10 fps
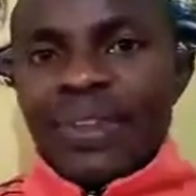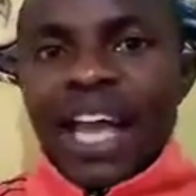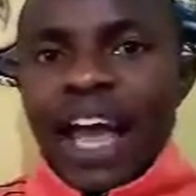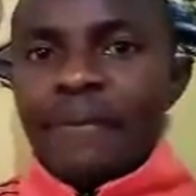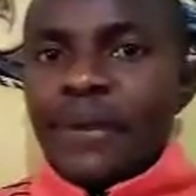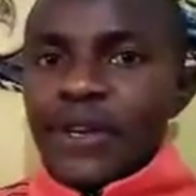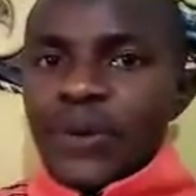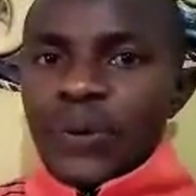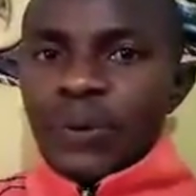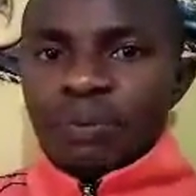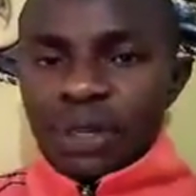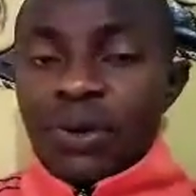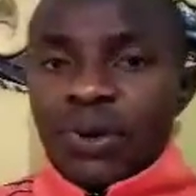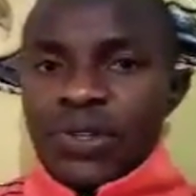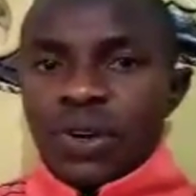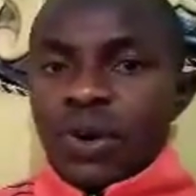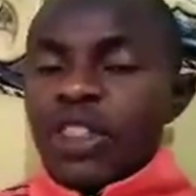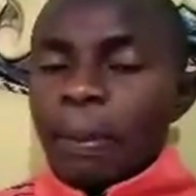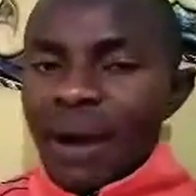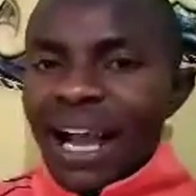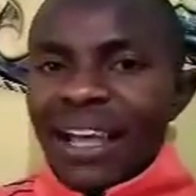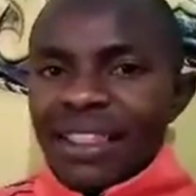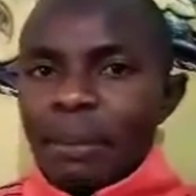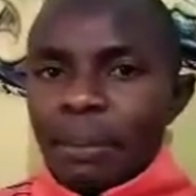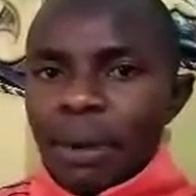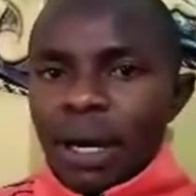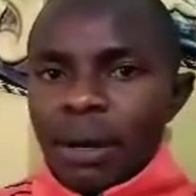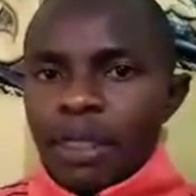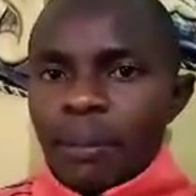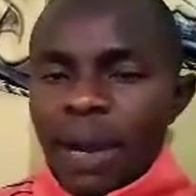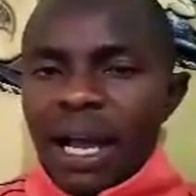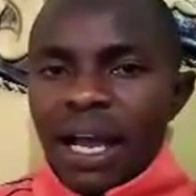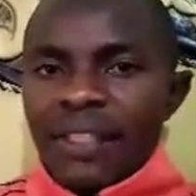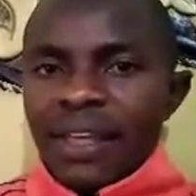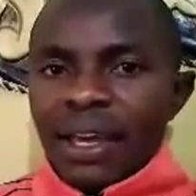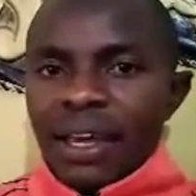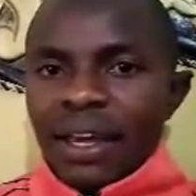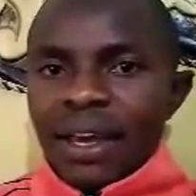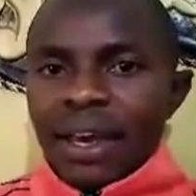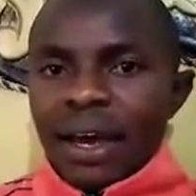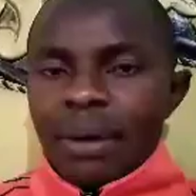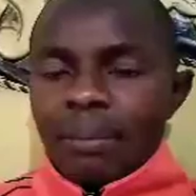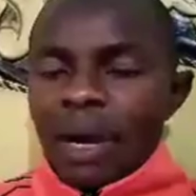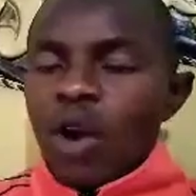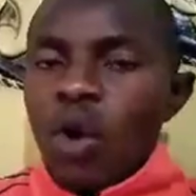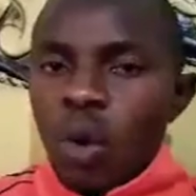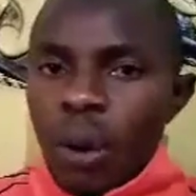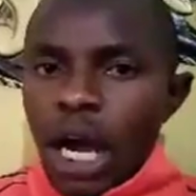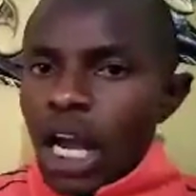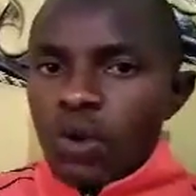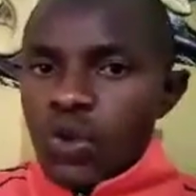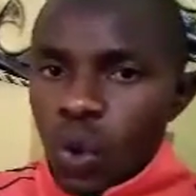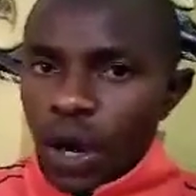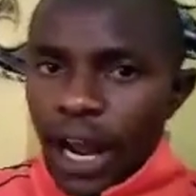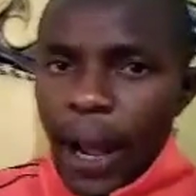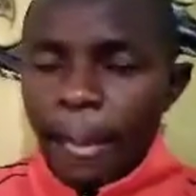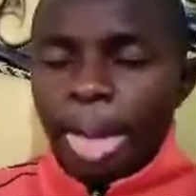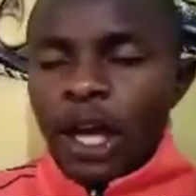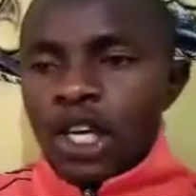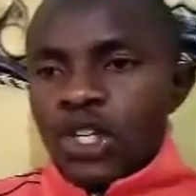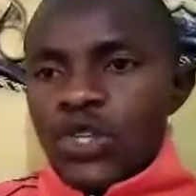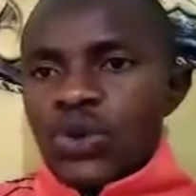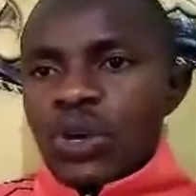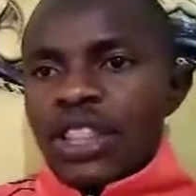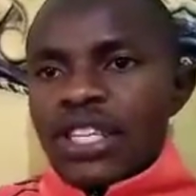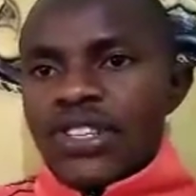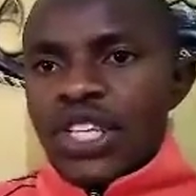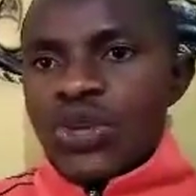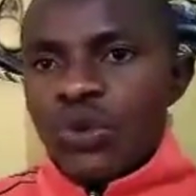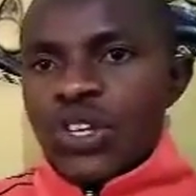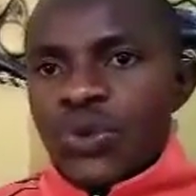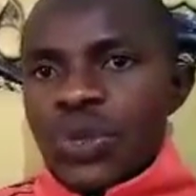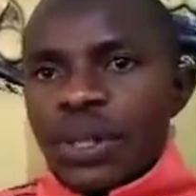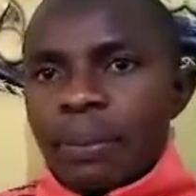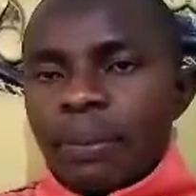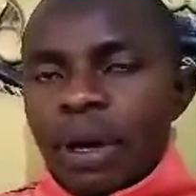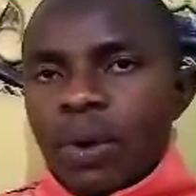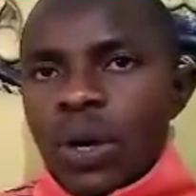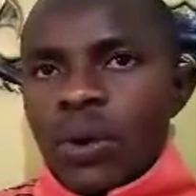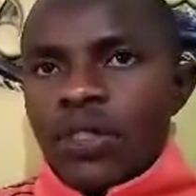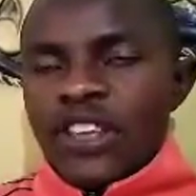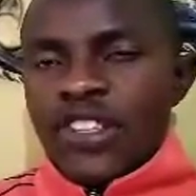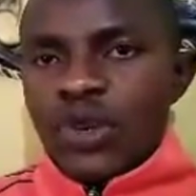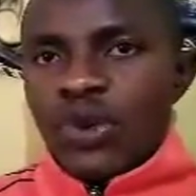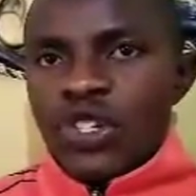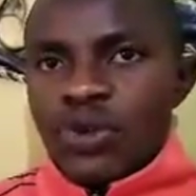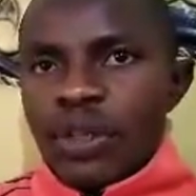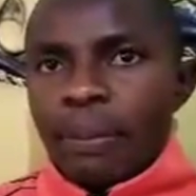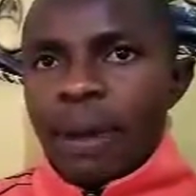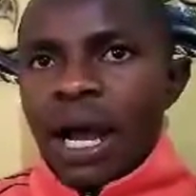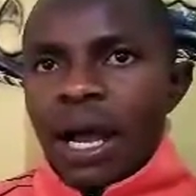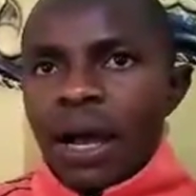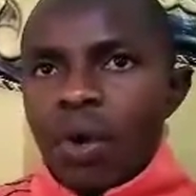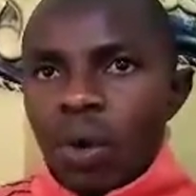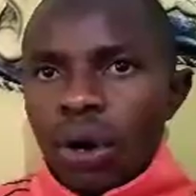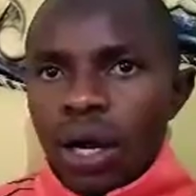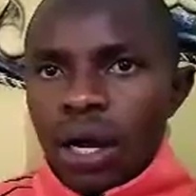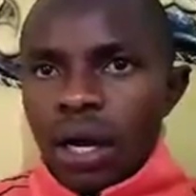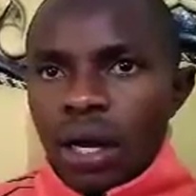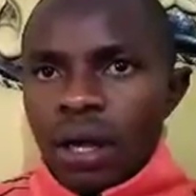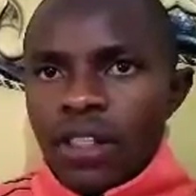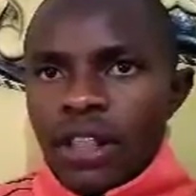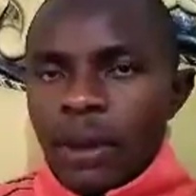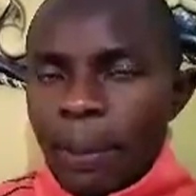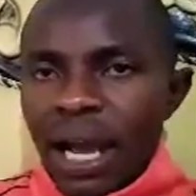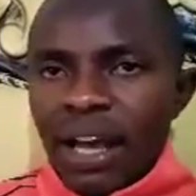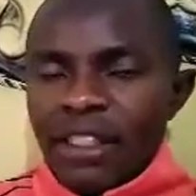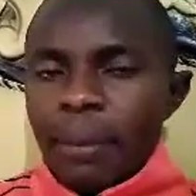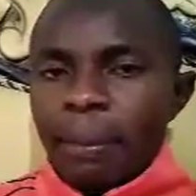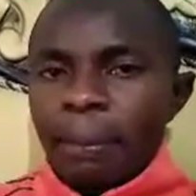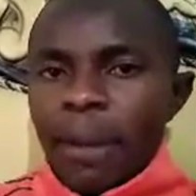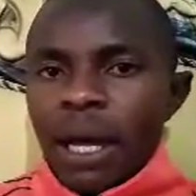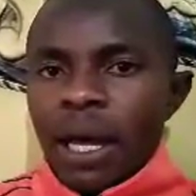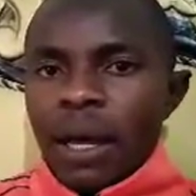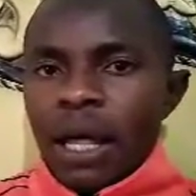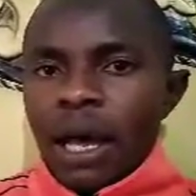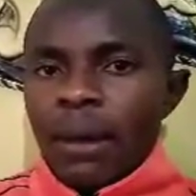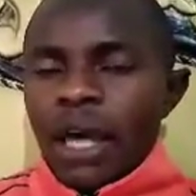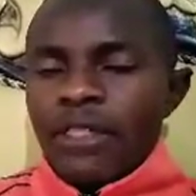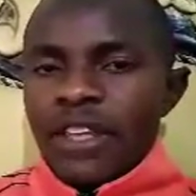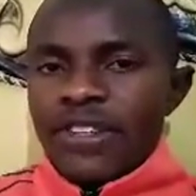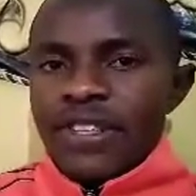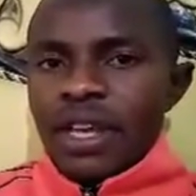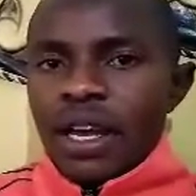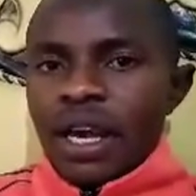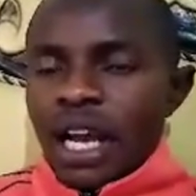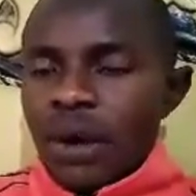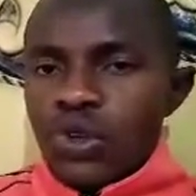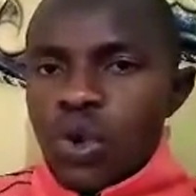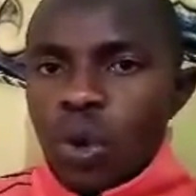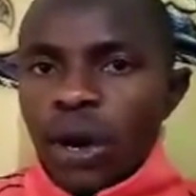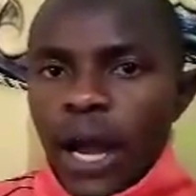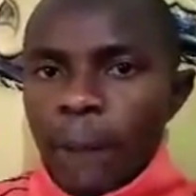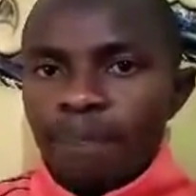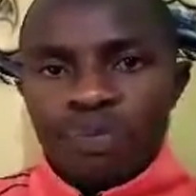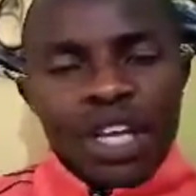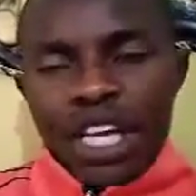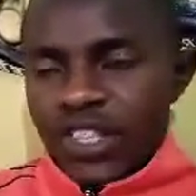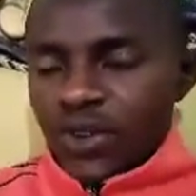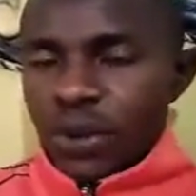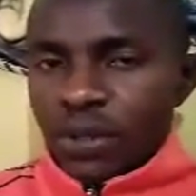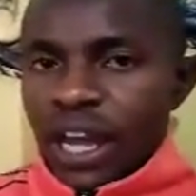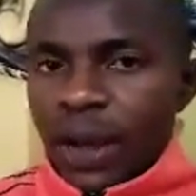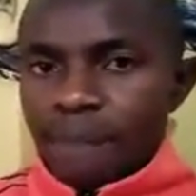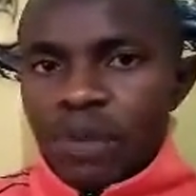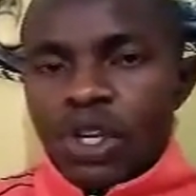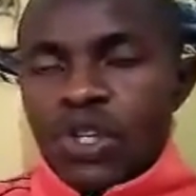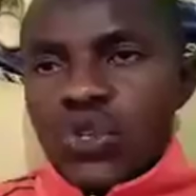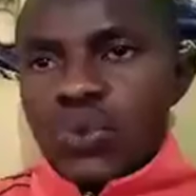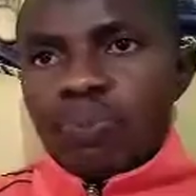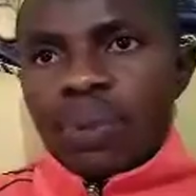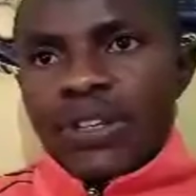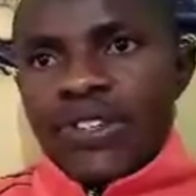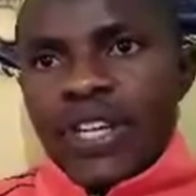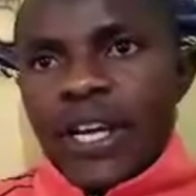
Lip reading: and you, because or the bank and the bank account holder. So the security with the security with the bank holder, the bank and this account holder is not there. But